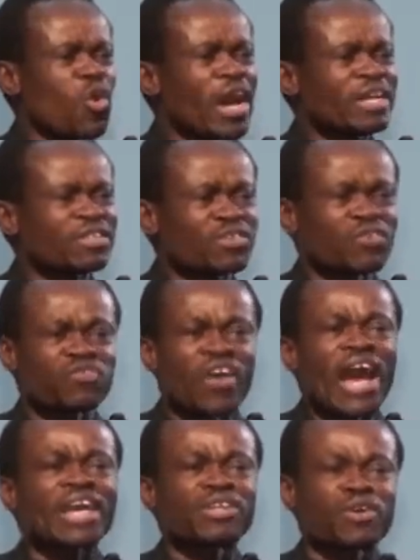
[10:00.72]
want to
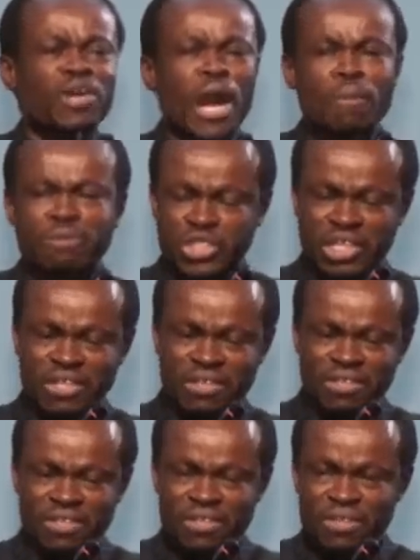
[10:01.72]
fight corruption
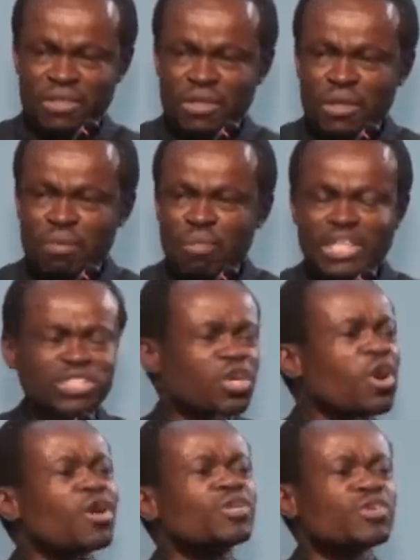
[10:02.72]
must
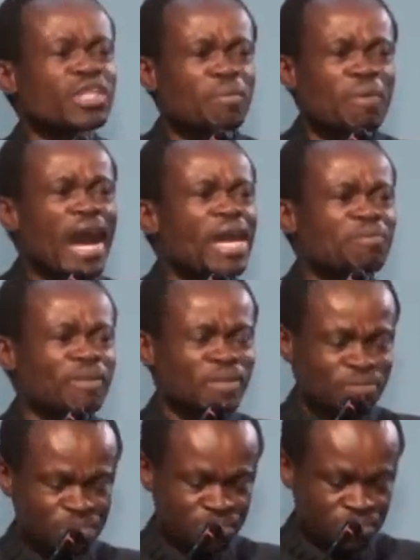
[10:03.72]
go to the
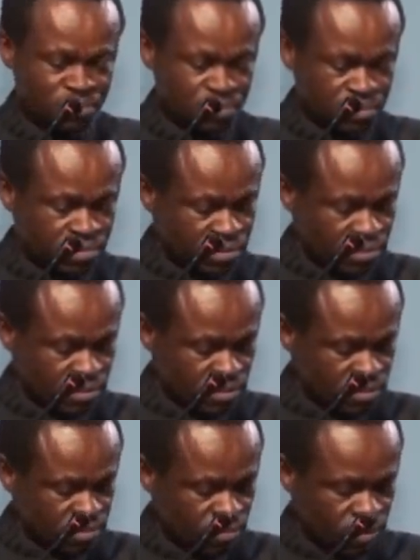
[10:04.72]
Bible.
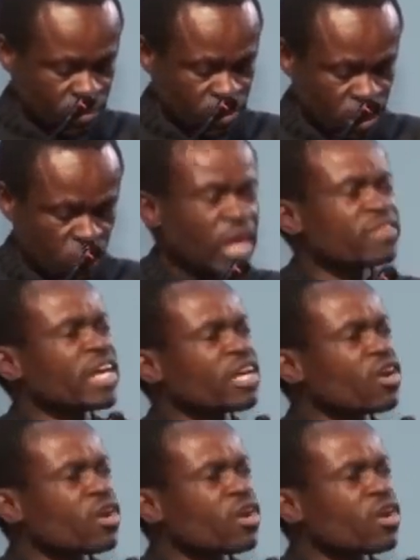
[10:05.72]
When they